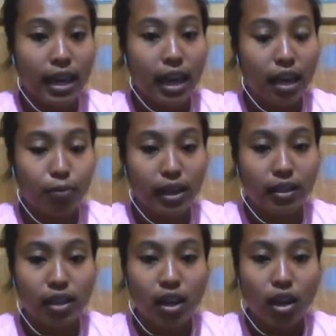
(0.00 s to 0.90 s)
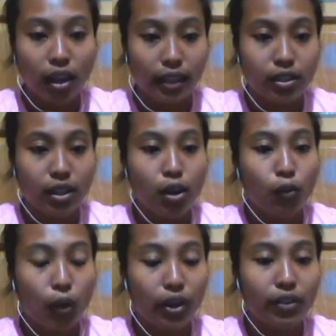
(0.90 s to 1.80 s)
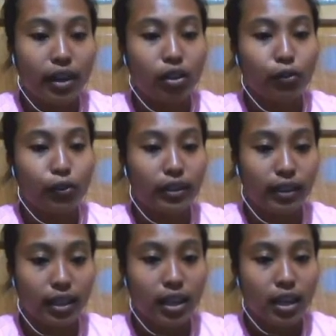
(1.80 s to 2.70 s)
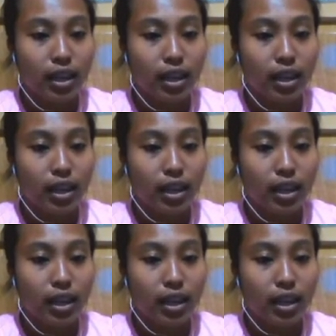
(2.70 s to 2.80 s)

ambient light. Fourth, eco-friendly.